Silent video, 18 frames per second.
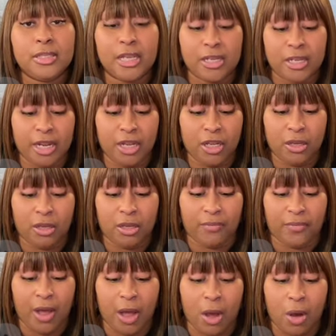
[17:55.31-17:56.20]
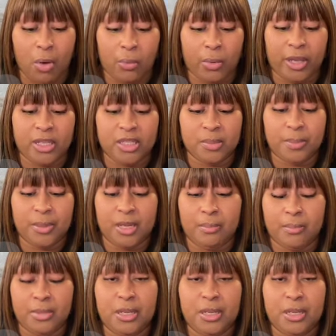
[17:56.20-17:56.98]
and they could have always been,